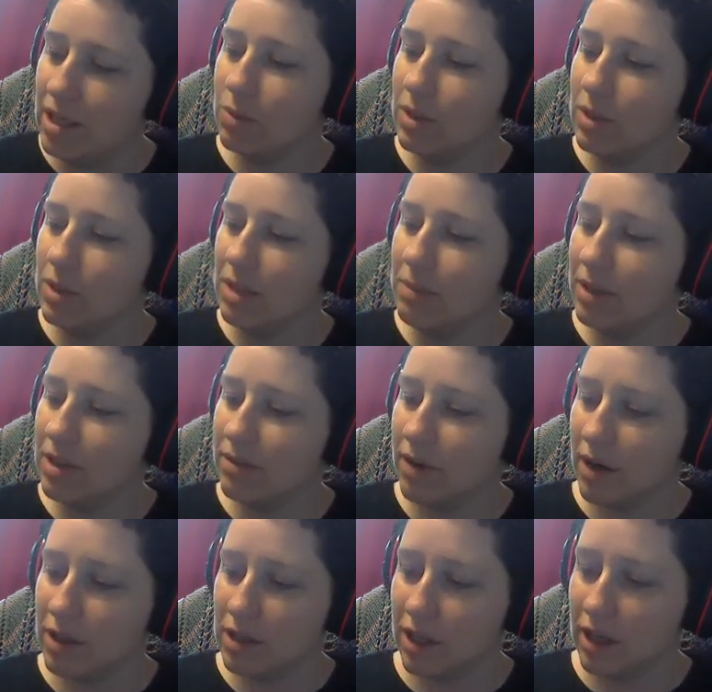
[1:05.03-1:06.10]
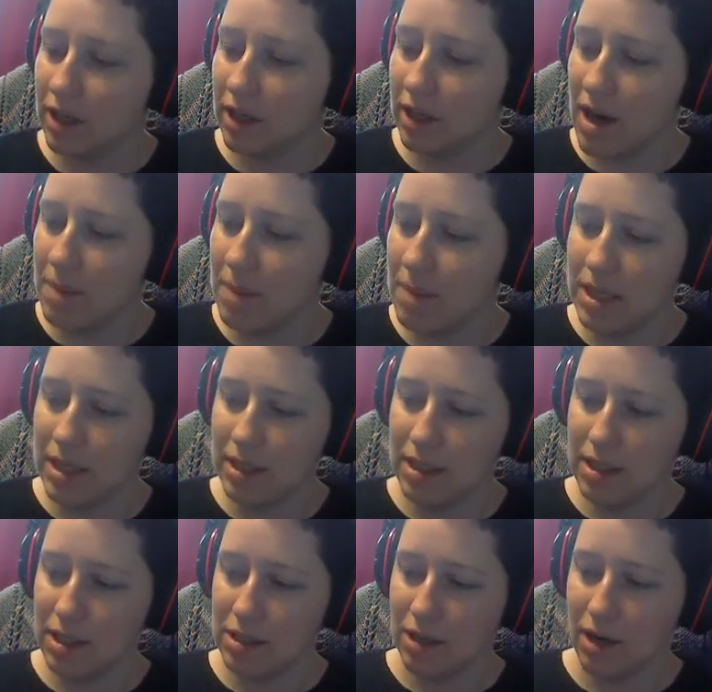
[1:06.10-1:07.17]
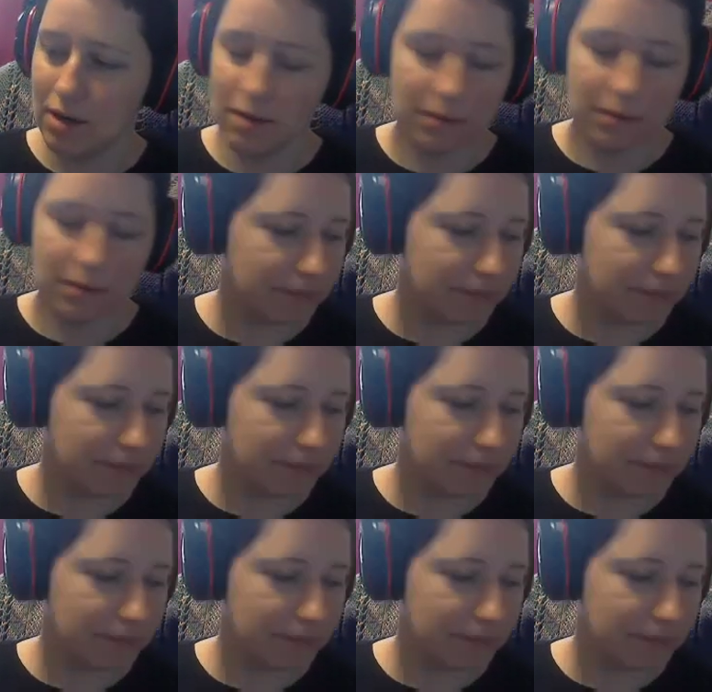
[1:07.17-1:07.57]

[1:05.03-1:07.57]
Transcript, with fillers: So we need a bunch of hearts. I'm gonna copy this heart